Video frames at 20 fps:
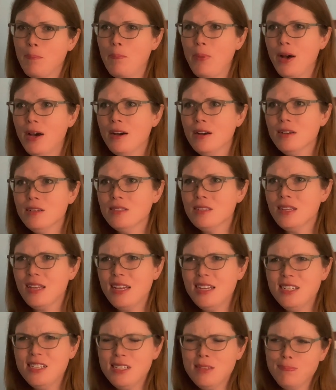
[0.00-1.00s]
bugs,
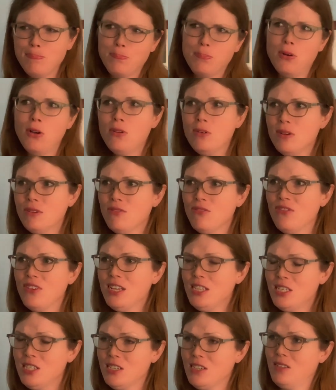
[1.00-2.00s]
and just broken
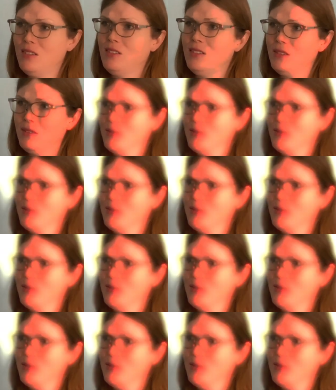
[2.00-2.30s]
features.